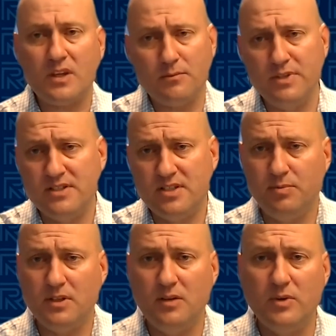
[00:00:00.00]
But
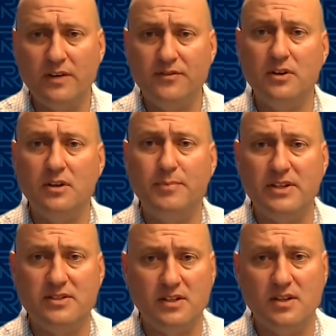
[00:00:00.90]
typically, whenever you're in a
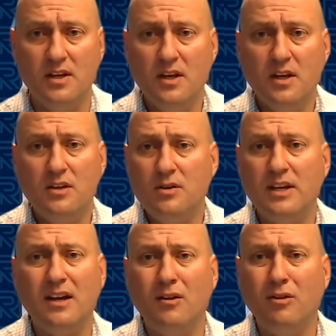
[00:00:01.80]
business, you
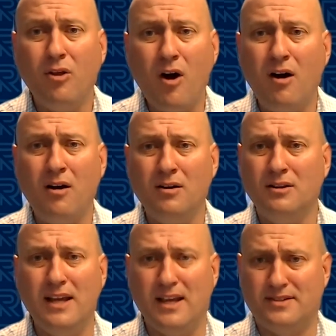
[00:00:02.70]
get a long
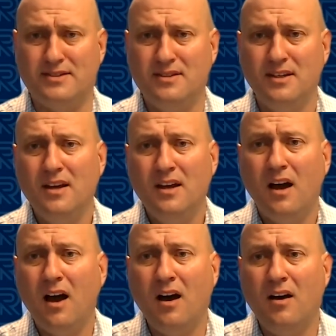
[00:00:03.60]
list
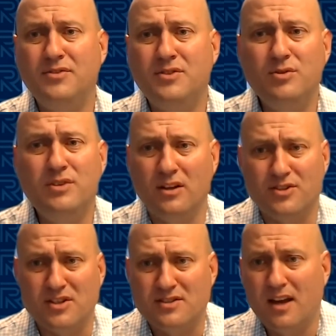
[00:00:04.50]
of due
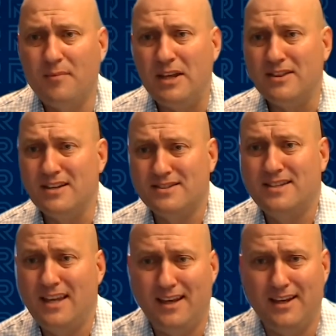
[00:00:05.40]
diligence. I mean, this
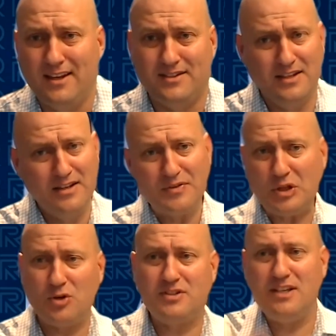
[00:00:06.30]
thing is
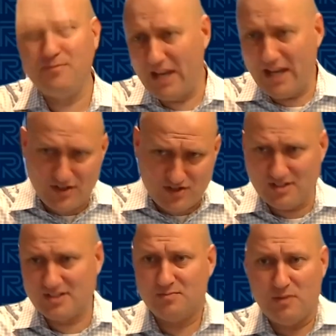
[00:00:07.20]
13
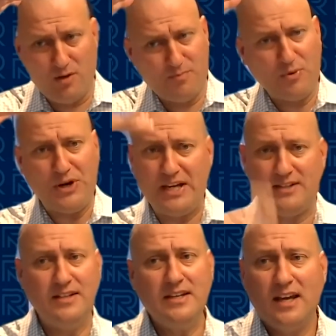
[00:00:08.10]
pages, small
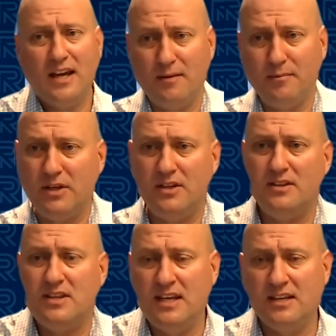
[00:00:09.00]
print, and a
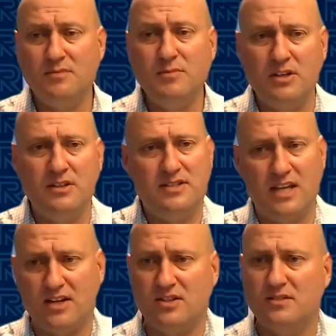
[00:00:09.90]
million things, a million
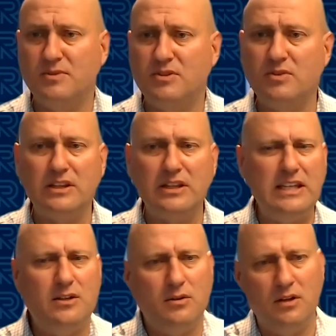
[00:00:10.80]
sections between
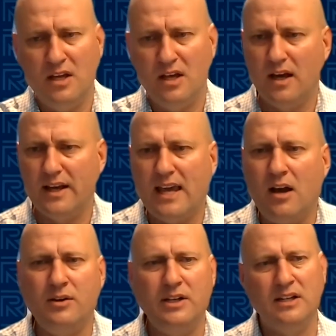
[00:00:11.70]
legal,
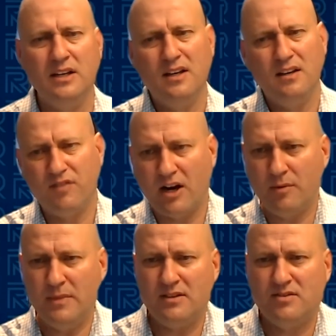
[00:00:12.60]
accounting,
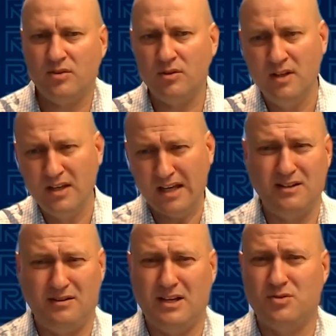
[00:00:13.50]
environmental,
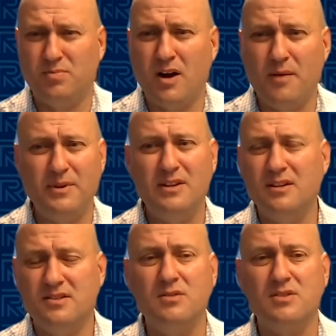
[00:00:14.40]
intellectual property. The
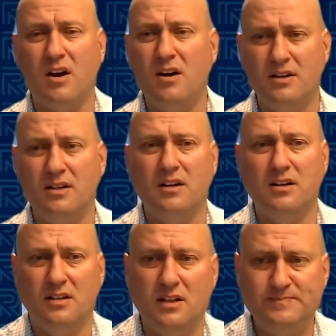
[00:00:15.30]
list goes on and on
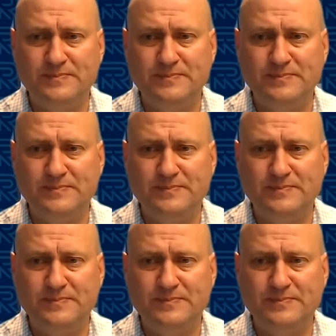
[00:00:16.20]
and on.